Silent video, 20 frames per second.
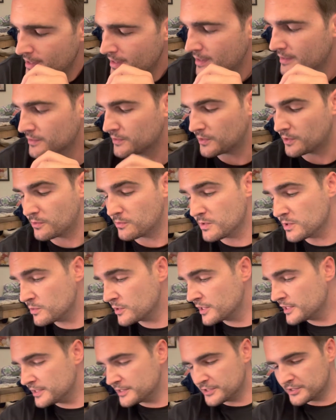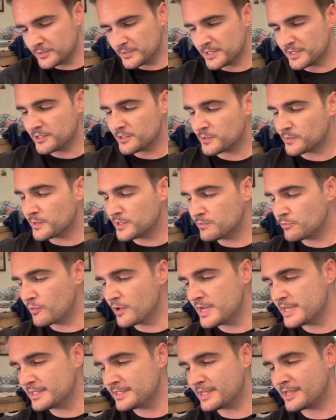So what we're going to do here is we're going to
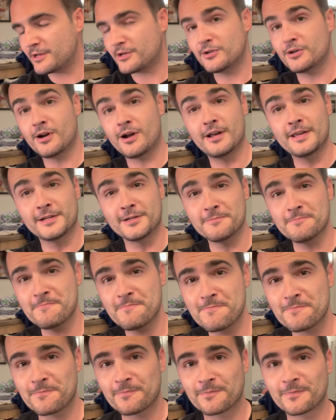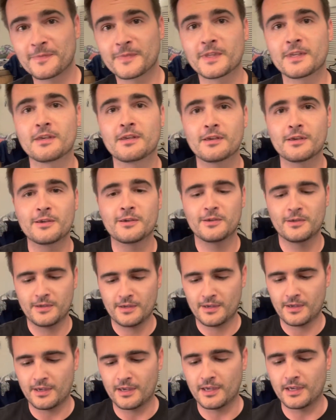break down our item,
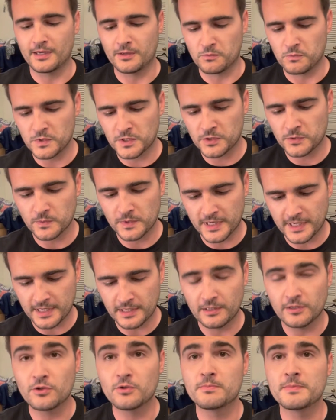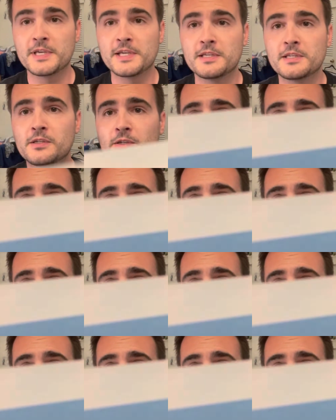and once we get a little piece,